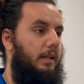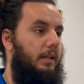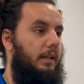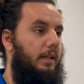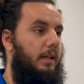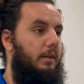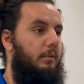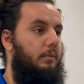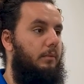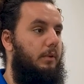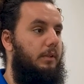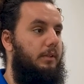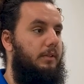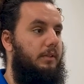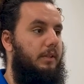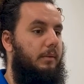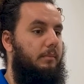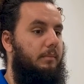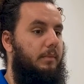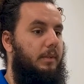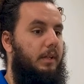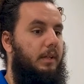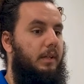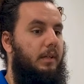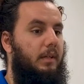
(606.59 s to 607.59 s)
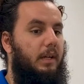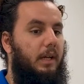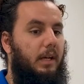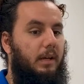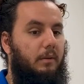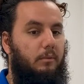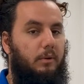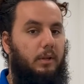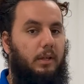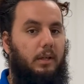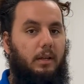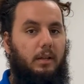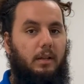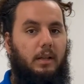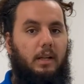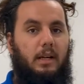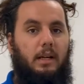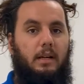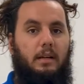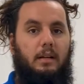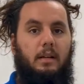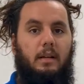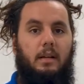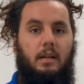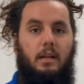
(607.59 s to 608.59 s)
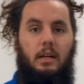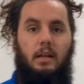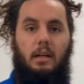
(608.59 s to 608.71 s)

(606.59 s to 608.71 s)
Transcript: And then once I'm done at 1 o'clock,